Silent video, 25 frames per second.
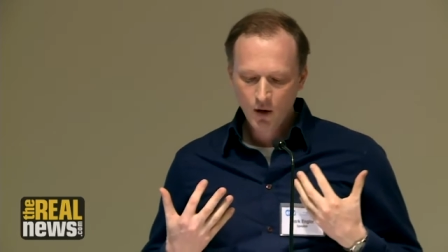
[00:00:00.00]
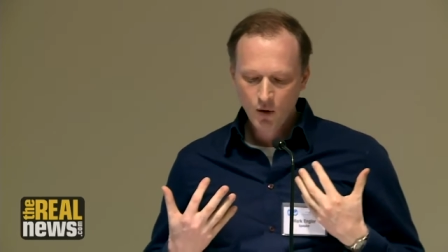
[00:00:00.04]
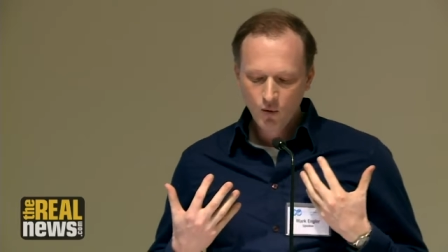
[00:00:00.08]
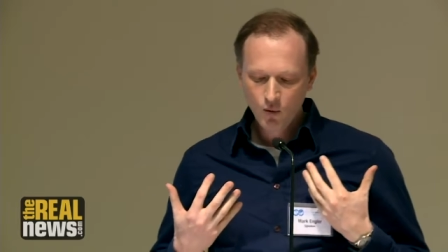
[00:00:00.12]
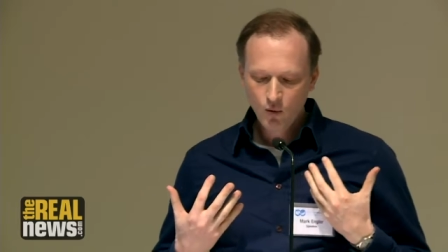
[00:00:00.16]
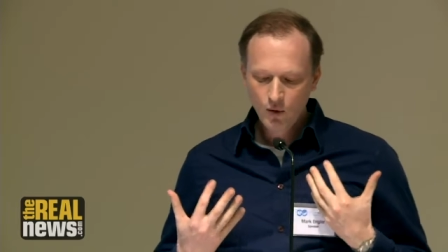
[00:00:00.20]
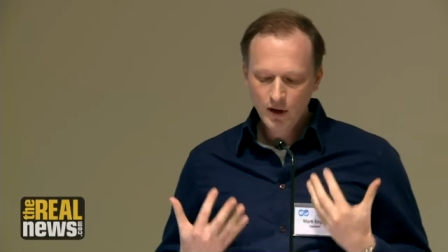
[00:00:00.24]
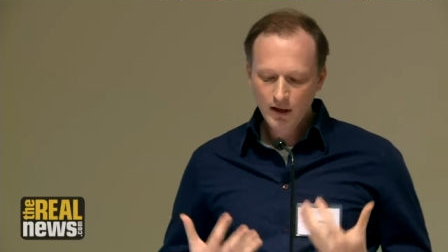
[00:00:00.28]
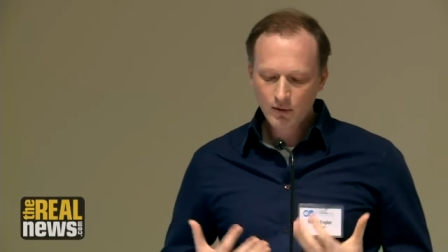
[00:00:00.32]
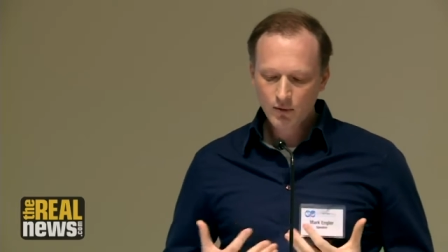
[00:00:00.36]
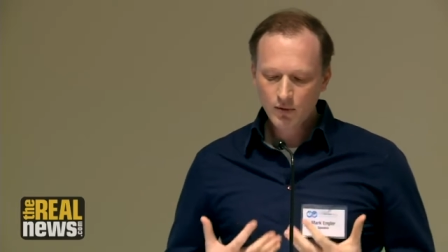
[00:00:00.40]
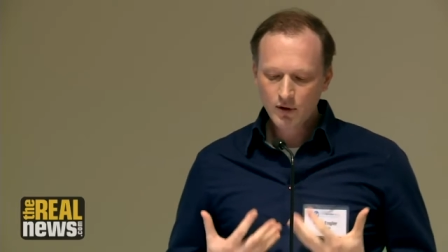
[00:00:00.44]

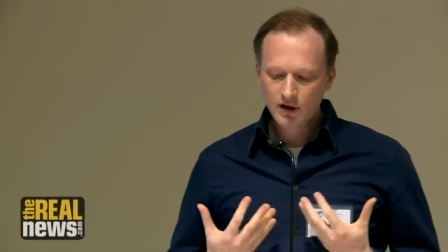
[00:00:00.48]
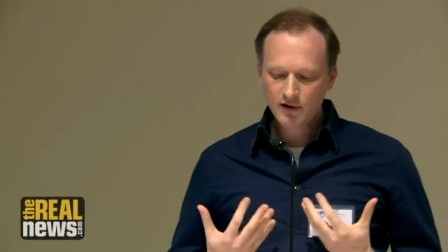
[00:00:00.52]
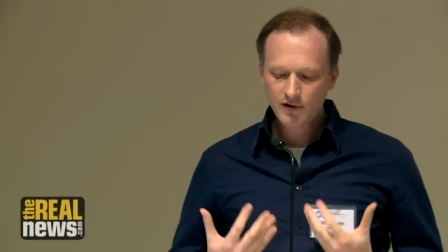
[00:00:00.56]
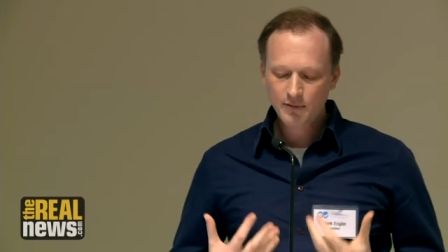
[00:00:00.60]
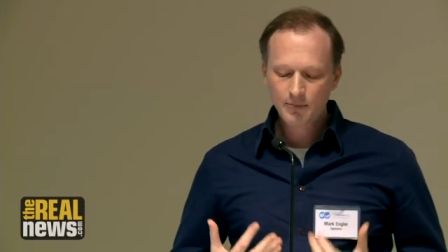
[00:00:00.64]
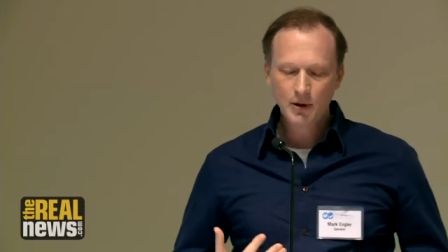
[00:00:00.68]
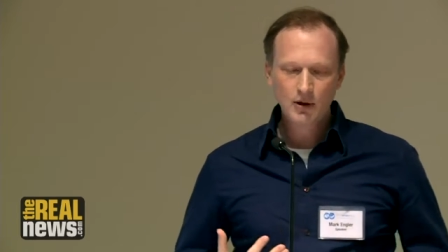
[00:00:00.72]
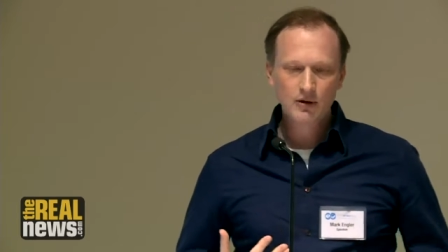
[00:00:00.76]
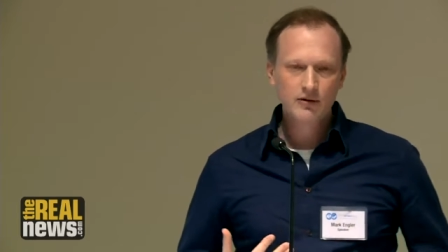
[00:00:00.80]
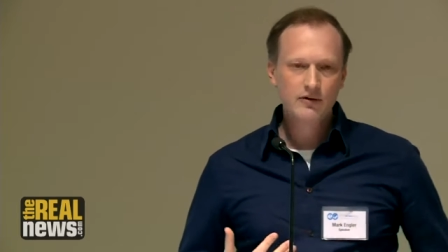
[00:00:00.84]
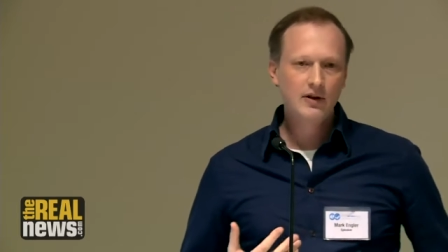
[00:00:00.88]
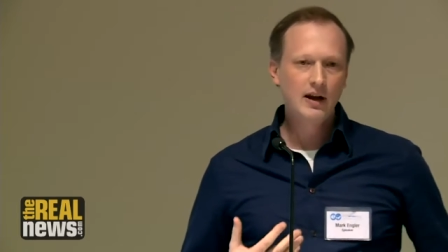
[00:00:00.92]
we were
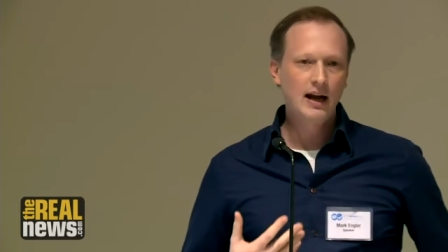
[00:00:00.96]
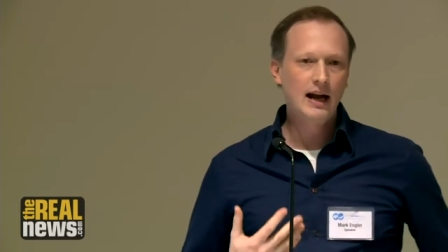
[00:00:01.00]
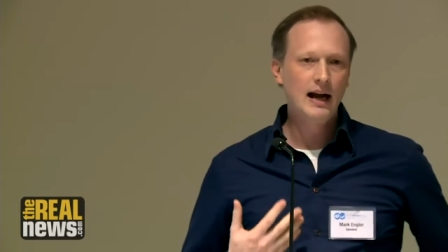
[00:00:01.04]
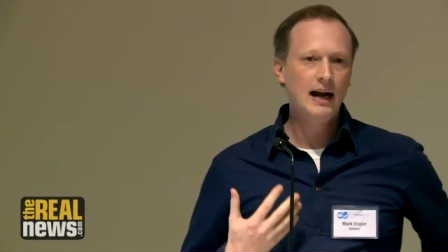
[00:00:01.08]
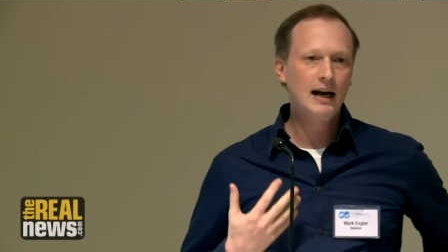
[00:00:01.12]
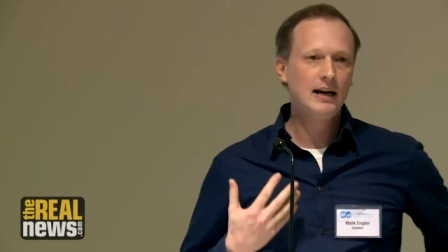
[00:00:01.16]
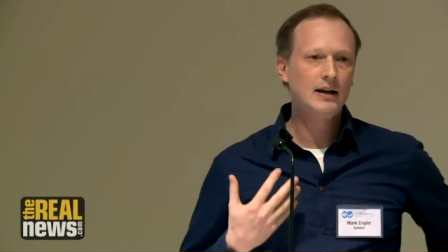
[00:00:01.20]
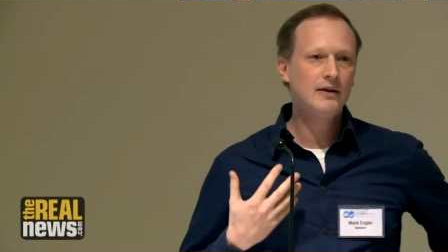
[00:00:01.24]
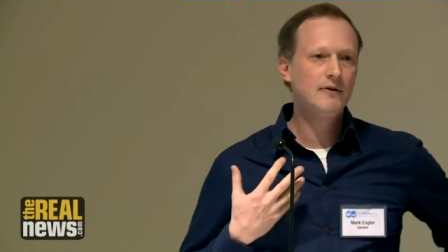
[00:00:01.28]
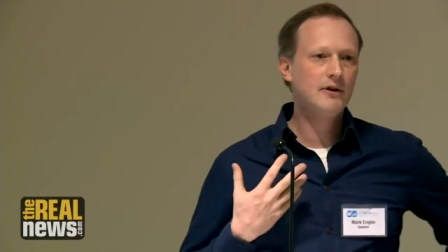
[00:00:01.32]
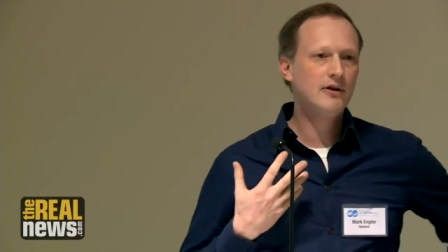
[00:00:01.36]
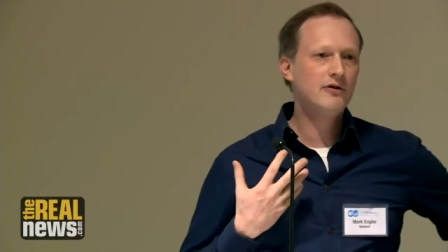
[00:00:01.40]
exposed to
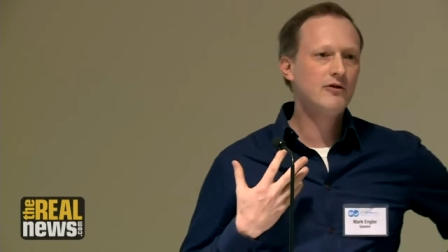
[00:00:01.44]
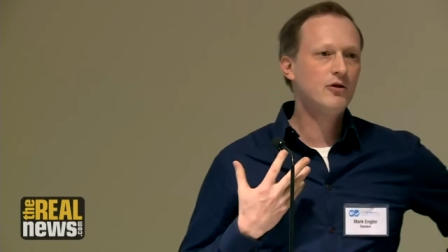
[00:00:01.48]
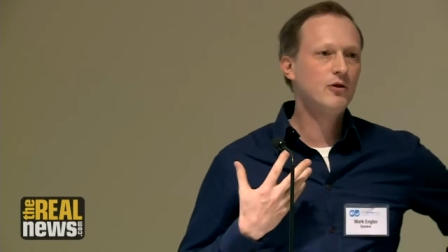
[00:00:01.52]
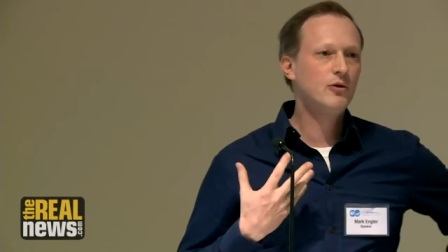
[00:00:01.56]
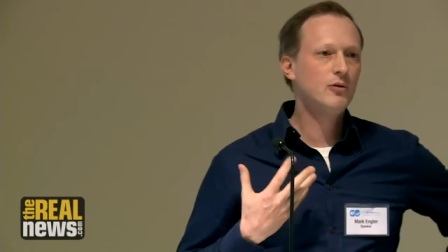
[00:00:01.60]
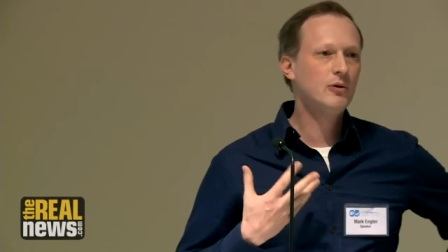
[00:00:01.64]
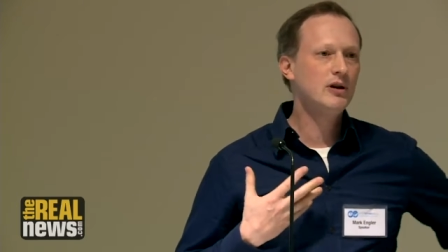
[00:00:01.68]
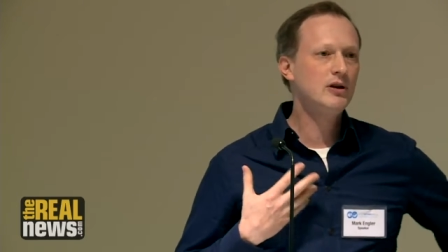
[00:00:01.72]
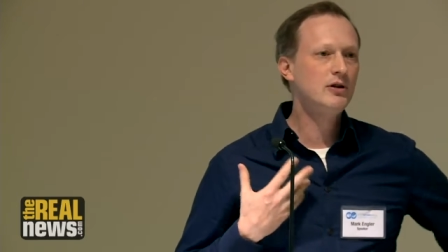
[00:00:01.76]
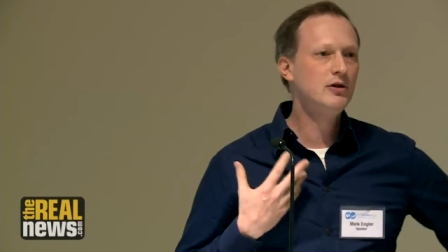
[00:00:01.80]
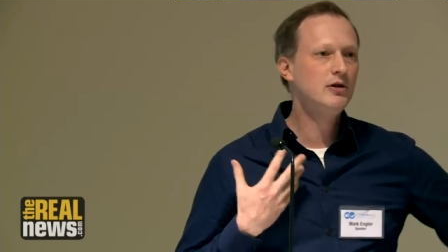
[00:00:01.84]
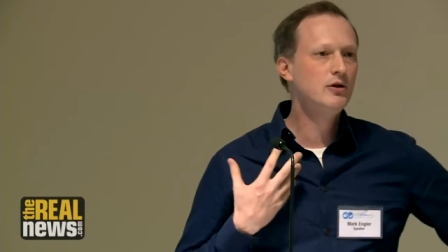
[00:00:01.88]
activists who
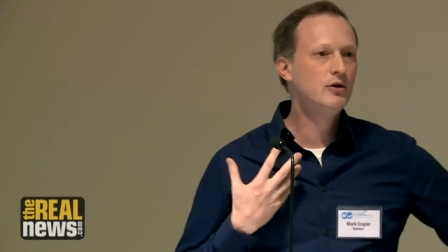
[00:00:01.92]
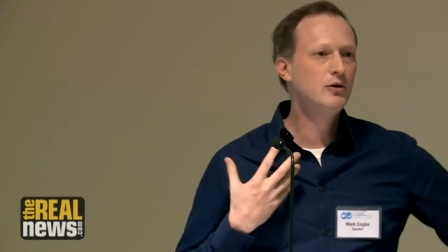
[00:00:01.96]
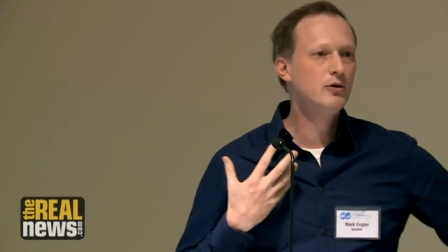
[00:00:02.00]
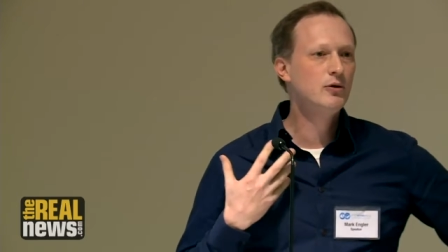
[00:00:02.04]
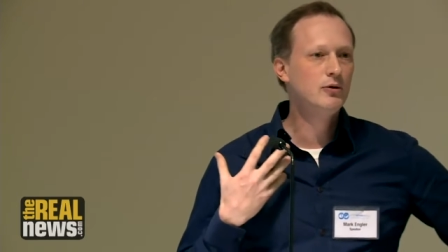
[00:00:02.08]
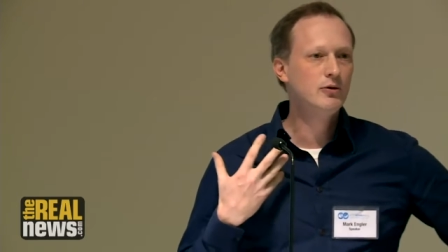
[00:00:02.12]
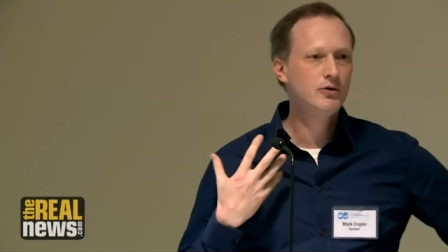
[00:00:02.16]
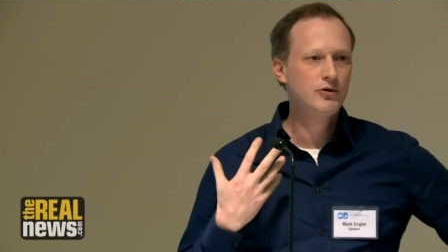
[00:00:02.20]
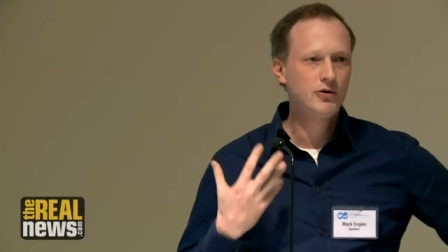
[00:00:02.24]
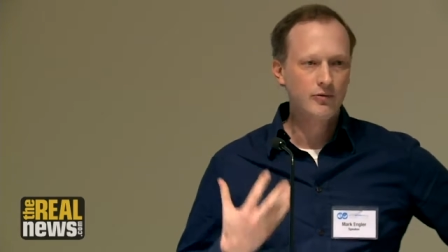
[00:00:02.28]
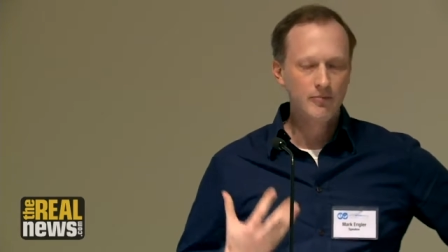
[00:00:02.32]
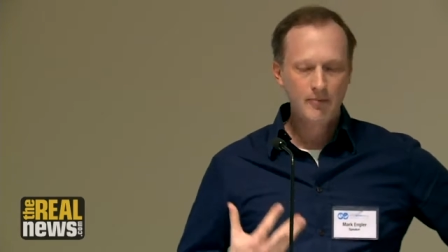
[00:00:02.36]
would
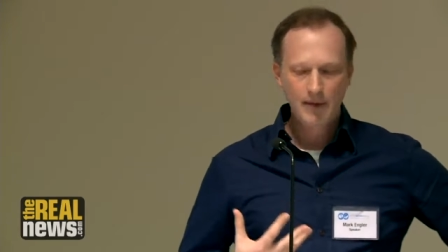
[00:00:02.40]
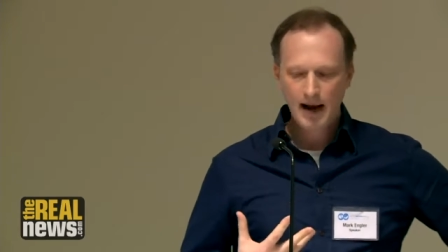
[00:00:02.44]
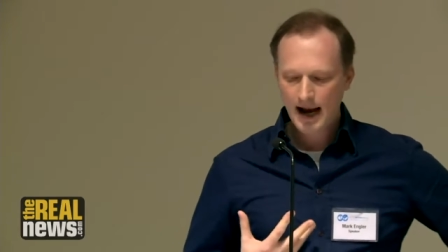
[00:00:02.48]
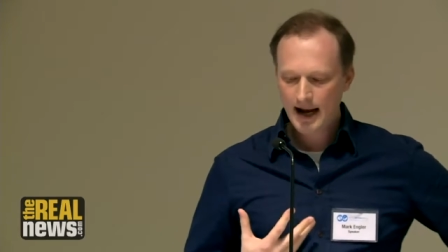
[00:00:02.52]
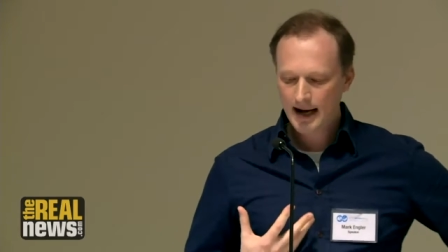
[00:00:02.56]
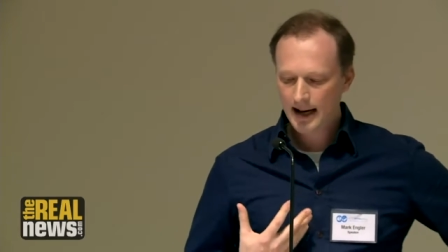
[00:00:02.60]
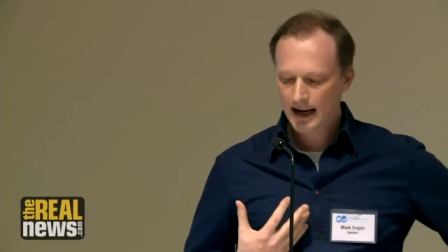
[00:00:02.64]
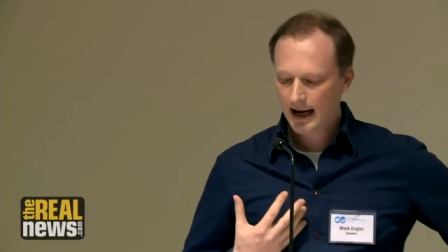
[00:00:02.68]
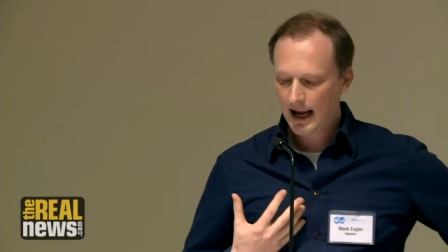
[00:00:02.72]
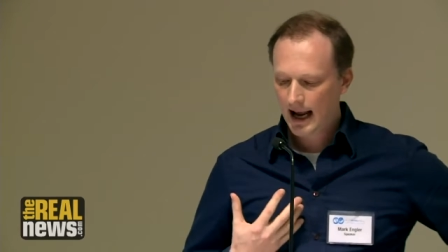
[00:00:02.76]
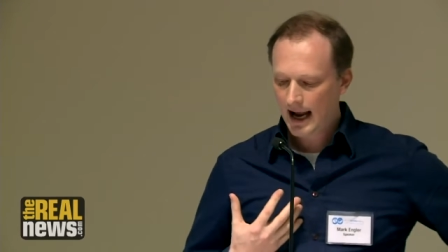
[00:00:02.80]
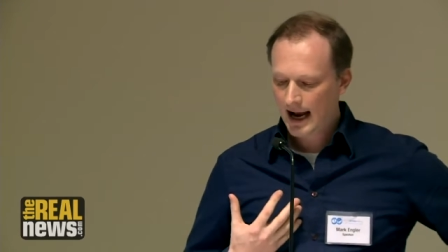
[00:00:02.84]
do dramatic